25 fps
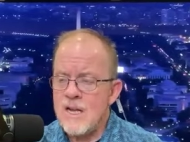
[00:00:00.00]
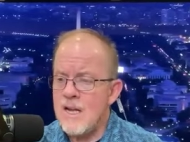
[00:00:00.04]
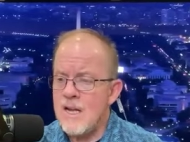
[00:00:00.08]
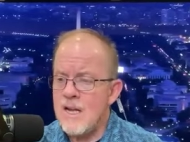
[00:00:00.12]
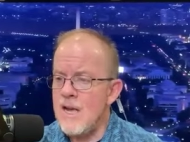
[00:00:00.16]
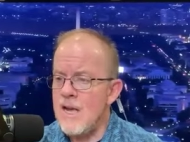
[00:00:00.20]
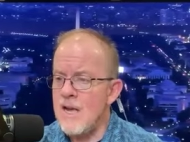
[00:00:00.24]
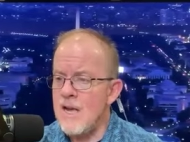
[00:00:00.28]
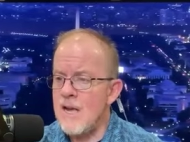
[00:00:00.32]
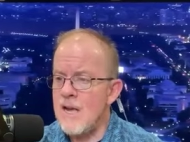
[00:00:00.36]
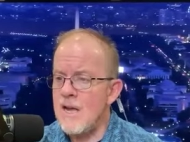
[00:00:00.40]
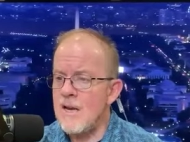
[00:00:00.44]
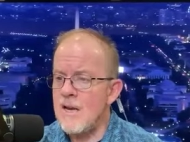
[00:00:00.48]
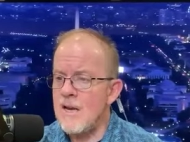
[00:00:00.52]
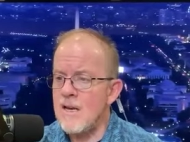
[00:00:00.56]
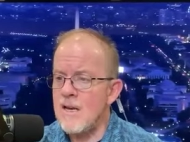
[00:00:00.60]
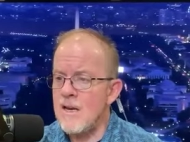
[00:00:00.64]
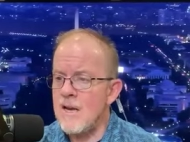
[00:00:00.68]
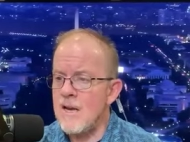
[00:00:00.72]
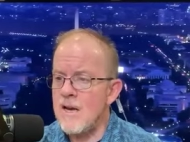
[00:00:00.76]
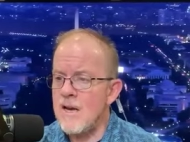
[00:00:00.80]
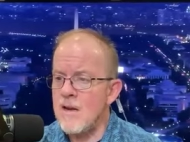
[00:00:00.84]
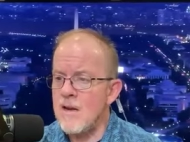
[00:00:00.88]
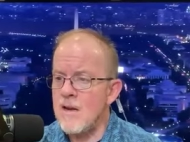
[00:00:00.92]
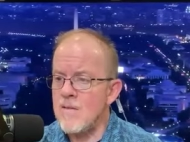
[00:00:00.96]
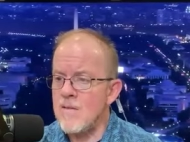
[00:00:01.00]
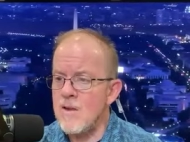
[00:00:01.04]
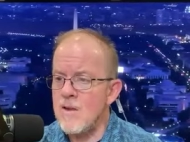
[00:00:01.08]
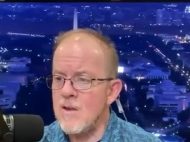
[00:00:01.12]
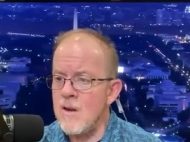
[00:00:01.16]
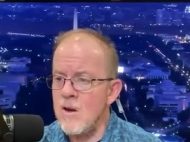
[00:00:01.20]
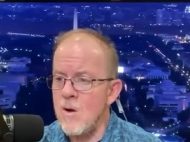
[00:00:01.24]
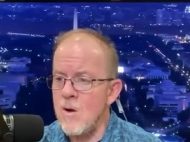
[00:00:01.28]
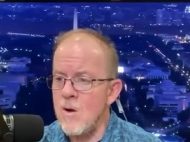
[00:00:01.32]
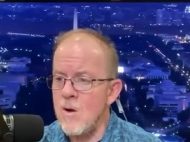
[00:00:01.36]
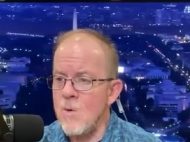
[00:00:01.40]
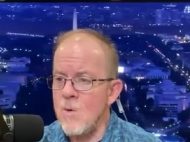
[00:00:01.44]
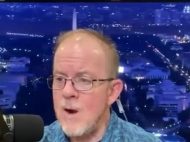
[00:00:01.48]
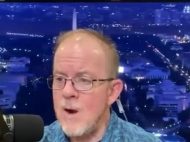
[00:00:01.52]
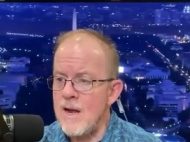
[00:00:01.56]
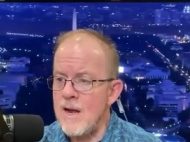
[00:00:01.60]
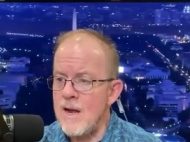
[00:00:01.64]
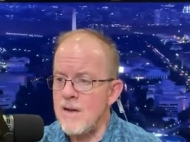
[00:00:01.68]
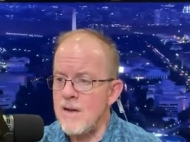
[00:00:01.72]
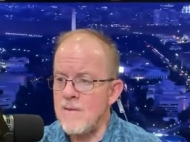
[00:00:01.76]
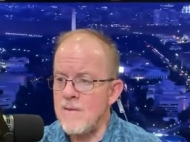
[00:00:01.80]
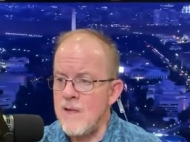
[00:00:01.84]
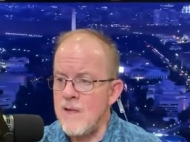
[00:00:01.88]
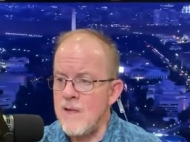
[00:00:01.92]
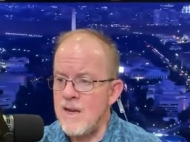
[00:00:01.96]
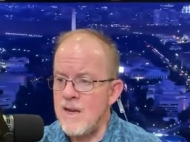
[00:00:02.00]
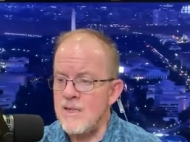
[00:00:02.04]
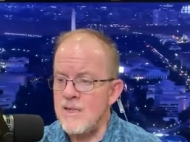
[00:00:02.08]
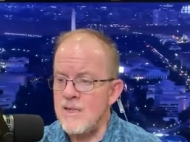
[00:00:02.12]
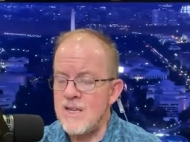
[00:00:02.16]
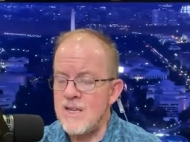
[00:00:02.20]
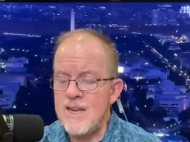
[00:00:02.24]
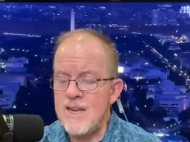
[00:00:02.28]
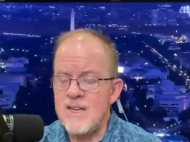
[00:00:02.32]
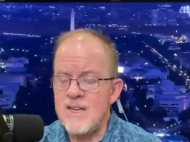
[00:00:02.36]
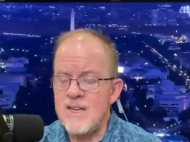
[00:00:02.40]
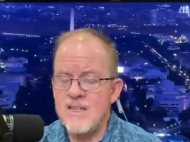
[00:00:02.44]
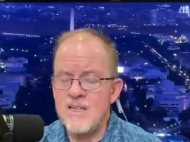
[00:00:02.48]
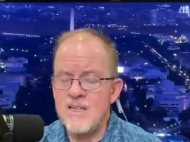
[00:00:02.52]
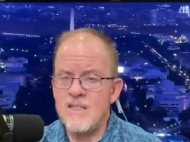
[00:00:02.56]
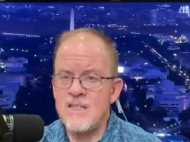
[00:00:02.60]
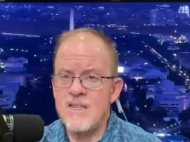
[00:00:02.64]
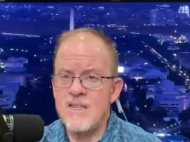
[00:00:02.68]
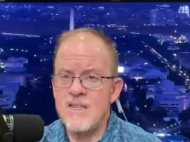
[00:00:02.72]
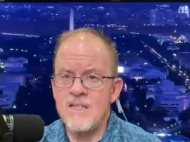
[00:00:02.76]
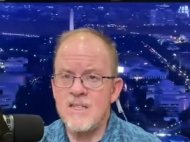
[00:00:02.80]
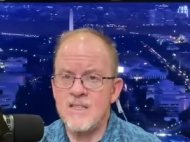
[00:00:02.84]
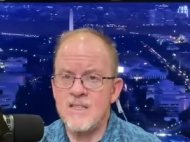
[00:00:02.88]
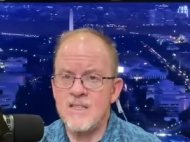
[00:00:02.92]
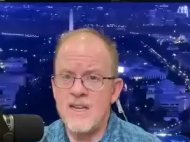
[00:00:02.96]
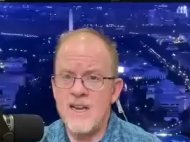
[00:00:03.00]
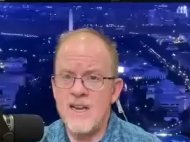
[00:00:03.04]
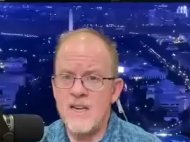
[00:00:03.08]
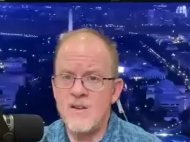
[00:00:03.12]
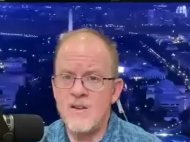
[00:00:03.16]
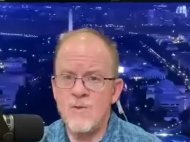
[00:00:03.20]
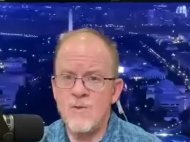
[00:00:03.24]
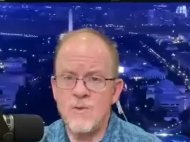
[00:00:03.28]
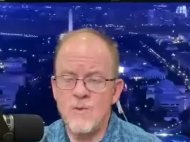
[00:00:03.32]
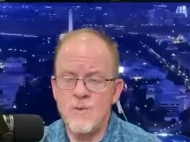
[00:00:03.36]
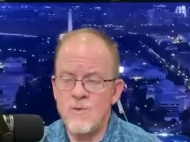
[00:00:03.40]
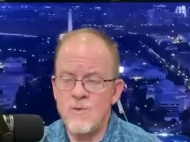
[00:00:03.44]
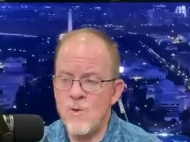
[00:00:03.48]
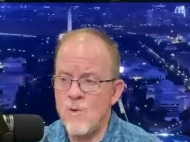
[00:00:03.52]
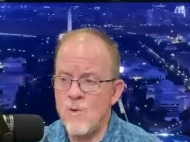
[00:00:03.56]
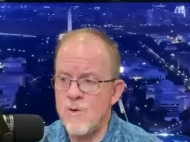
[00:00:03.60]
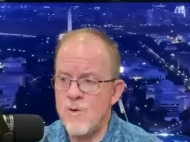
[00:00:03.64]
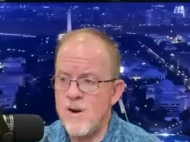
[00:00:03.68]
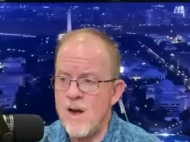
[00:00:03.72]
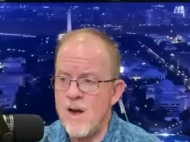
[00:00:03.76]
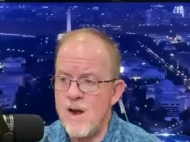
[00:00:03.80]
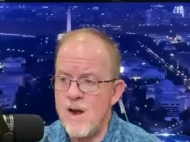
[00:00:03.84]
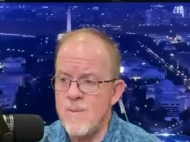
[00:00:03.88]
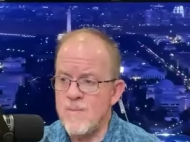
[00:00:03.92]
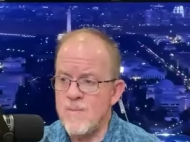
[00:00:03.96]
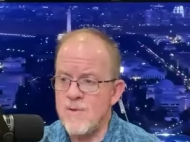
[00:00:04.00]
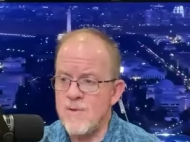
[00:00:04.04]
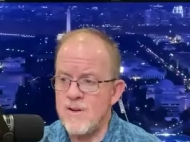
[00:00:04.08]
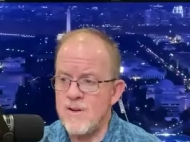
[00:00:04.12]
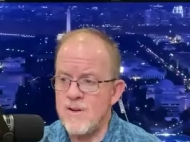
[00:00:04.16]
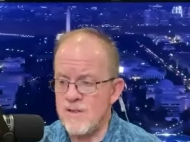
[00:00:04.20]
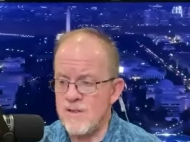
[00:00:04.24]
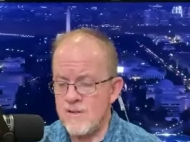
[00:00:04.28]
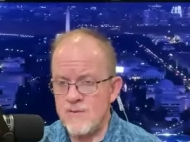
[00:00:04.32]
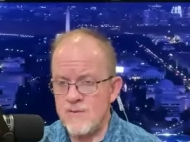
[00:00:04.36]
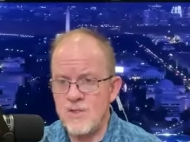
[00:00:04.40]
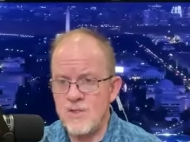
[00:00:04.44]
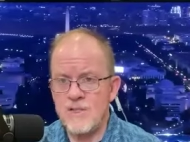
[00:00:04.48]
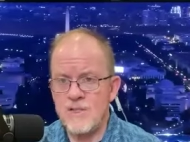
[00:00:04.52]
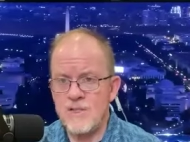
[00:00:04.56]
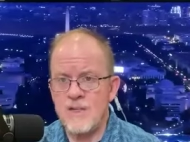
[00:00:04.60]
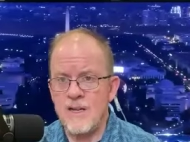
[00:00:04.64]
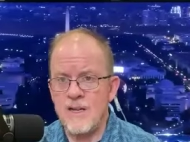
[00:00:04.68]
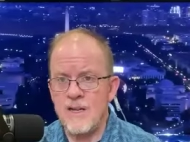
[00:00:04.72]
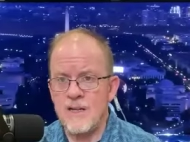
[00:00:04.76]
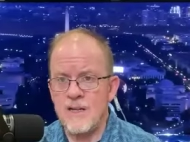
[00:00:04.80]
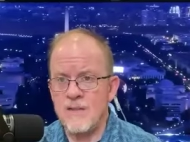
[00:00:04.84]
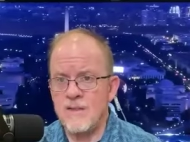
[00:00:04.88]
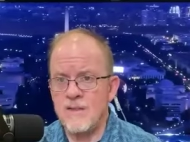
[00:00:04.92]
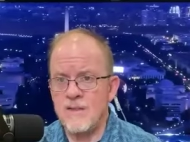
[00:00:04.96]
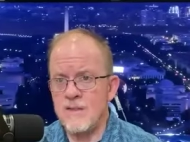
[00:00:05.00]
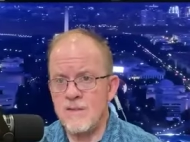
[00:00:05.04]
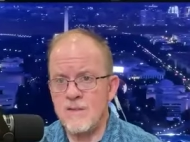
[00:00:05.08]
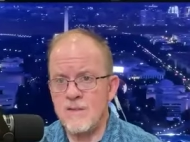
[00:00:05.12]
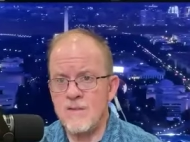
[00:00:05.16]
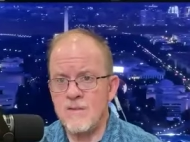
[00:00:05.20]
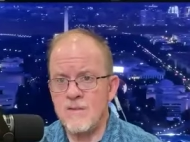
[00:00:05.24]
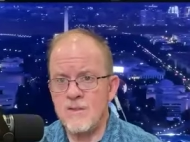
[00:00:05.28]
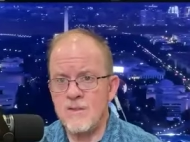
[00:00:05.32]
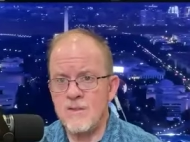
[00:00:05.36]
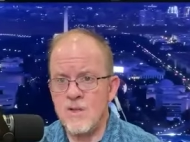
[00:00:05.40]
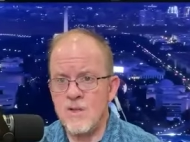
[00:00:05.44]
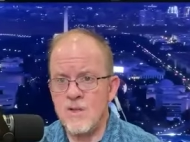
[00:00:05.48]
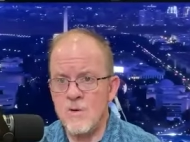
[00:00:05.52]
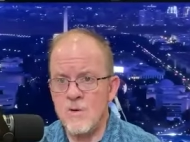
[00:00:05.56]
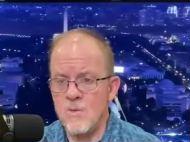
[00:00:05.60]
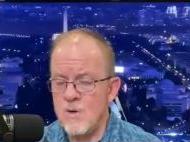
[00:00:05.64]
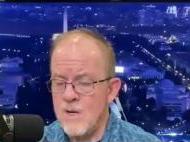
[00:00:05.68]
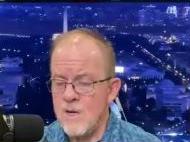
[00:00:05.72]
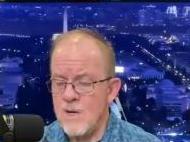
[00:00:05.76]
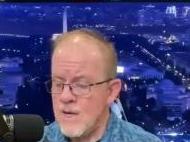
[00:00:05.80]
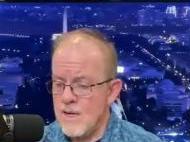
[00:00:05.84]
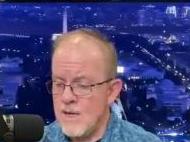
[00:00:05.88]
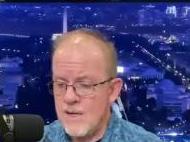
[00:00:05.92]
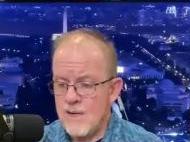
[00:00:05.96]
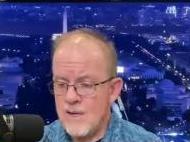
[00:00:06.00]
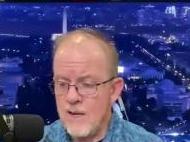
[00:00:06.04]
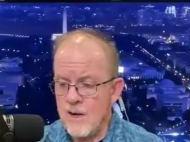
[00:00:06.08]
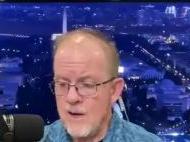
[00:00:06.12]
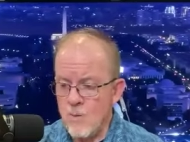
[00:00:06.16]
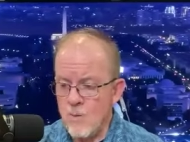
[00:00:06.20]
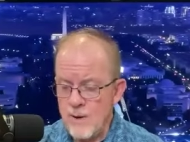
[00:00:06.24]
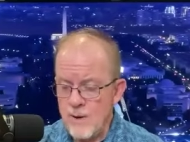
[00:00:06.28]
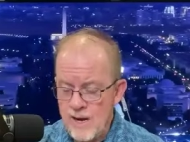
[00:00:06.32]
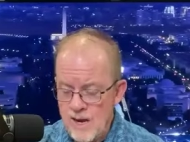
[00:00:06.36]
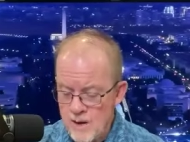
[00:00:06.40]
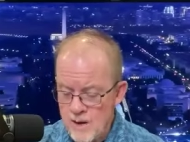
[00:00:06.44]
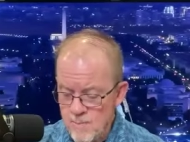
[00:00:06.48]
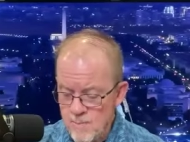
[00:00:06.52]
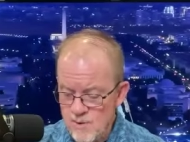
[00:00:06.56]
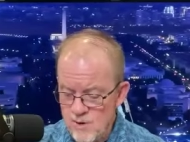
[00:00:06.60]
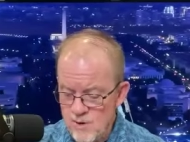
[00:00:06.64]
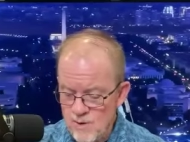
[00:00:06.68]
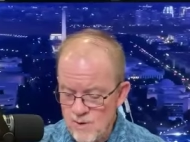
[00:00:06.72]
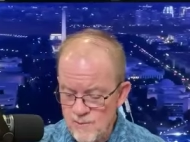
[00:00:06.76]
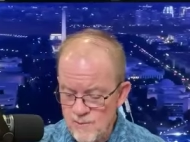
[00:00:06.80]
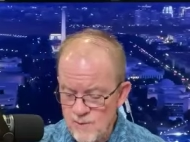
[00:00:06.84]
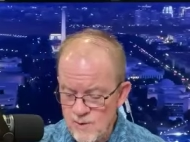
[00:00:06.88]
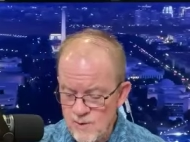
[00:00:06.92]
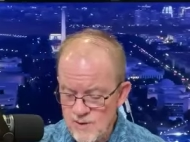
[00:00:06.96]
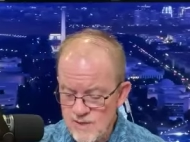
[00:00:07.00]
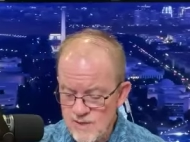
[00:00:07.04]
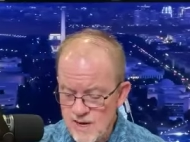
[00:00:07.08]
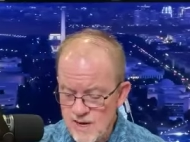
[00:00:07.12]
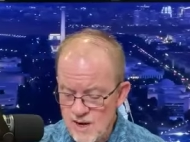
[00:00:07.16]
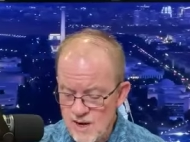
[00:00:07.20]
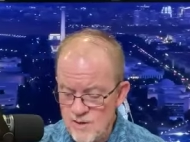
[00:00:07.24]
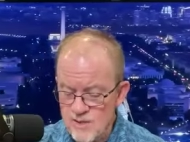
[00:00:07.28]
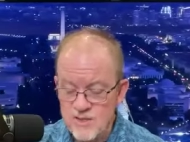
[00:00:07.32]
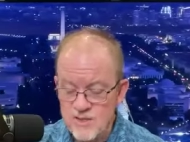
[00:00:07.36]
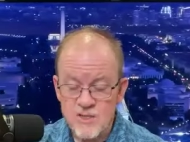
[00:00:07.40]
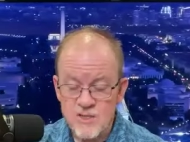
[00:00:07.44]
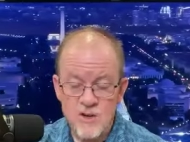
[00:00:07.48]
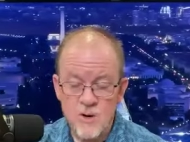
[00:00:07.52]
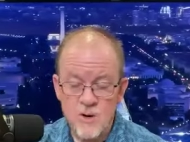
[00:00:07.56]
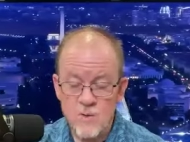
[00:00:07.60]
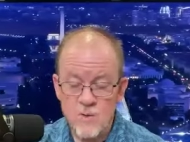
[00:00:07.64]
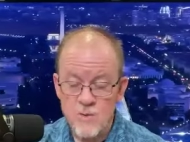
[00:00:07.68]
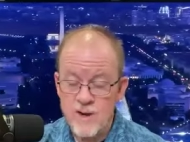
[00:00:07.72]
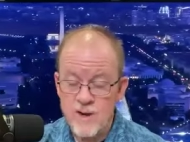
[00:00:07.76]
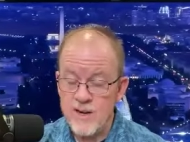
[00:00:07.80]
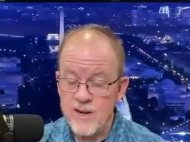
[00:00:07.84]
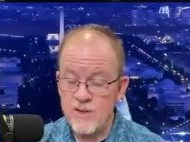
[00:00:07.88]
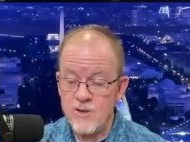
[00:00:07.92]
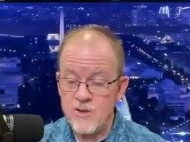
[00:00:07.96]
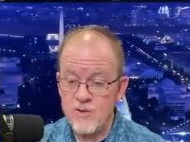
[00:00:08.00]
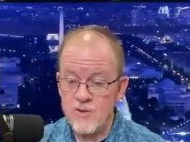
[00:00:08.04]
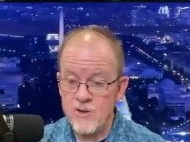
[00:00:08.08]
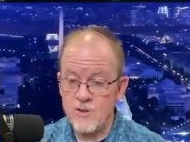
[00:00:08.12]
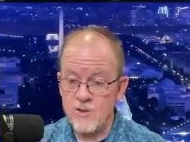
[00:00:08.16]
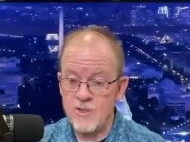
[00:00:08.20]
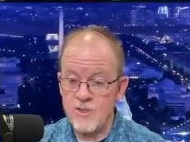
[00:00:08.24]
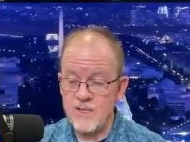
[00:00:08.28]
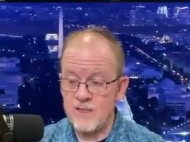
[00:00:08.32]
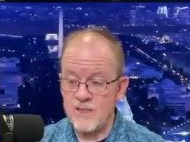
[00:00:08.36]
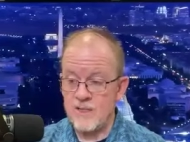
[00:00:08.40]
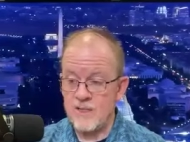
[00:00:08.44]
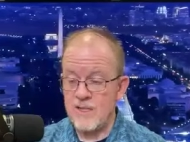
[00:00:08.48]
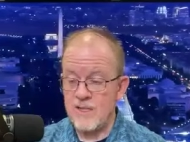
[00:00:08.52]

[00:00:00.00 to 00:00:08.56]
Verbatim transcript: and uh, you know uh, it is a Disneyland for foreign operatives. Absolutely. And so you know we got to put our foot down and start reintroducing